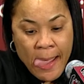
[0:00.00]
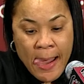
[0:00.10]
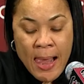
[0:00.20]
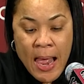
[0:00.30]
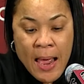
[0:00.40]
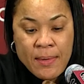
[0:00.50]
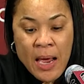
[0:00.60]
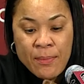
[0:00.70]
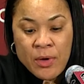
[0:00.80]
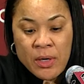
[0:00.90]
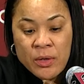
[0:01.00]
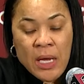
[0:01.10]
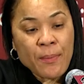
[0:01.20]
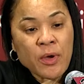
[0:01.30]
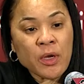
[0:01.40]

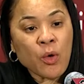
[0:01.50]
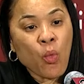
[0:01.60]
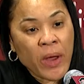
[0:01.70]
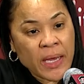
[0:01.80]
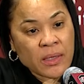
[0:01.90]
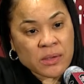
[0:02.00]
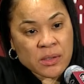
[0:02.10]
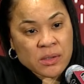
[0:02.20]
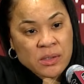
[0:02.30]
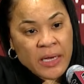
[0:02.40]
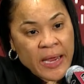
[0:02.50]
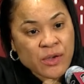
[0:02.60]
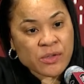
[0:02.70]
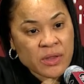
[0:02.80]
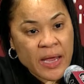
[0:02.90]
gonna wait to
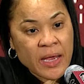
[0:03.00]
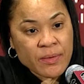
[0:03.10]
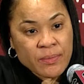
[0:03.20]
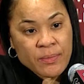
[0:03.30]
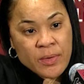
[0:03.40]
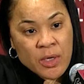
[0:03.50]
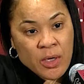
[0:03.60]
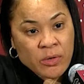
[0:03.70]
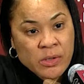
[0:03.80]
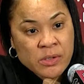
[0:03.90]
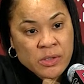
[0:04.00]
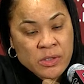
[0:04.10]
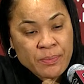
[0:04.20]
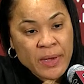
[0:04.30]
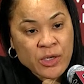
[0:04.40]
answer that, you know,
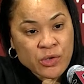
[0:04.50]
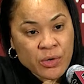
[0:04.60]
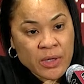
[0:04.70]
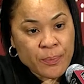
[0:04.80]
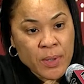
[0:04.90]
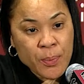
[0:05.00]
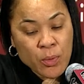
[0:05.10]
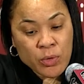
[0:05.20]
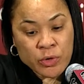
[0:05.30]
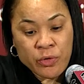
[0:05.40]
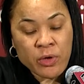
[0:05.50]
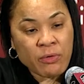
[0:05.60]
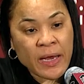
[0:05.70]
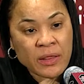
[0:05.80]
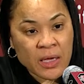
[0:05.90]
to make sure that people will do the
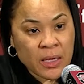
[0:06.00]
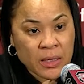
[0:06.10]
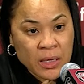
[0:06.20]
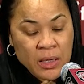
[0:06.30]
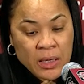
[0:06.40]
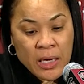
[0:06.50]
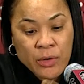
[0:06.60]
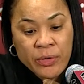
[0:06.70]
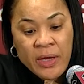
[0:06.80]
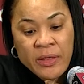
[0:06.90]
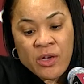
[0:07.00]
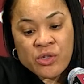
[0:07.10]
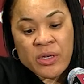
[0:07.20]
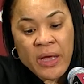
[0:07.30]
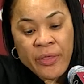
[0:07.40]
right thing. I don't think there's
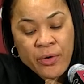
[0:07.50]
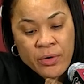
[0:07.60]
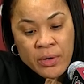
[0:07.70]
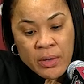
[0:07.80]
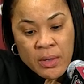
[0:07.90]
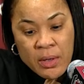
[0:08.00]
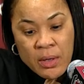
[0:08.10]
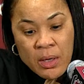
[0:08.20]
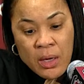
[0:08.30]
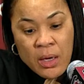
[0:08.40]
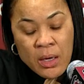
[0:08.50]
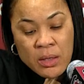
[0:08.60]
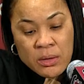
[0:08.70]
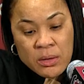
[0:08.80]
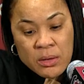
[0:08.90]
another
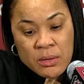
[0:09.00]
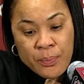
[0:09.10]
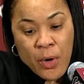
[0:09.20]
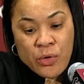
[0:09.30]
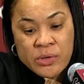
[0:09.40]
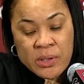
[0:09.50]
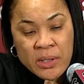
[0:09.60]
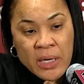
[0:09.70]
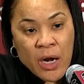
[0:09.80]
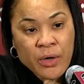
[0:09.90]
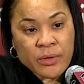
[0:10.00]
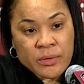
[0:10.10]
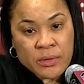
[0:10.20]
person in